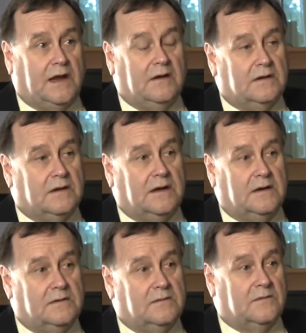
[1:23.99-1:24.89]

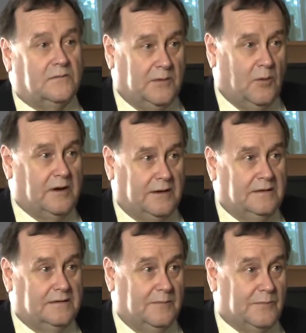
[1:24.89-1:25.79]
And we're
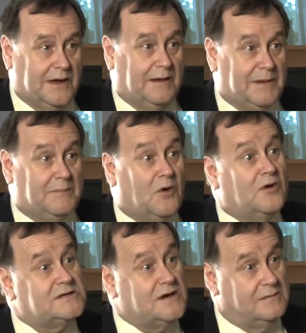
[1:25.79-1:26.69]
wanting to bring a bit
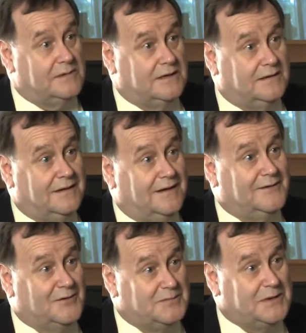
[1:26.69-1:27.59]
more excitement
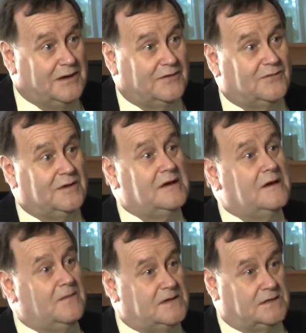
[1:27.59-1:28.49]
into it because
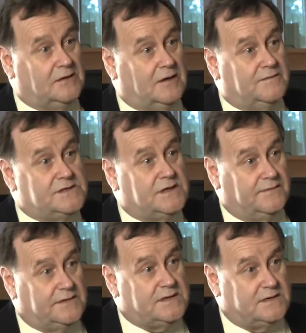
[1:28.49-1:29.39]
there's a lot of
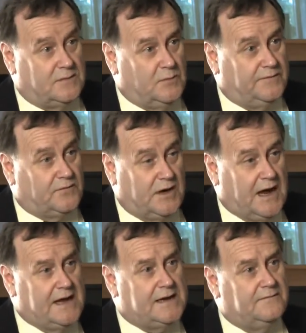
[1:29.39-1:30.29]
services that we've
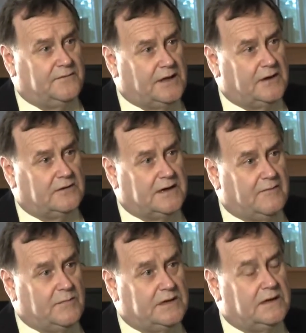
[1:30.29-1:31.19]
created for local
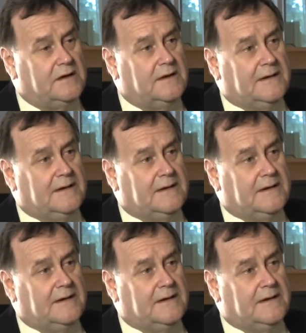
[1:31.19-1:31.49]
government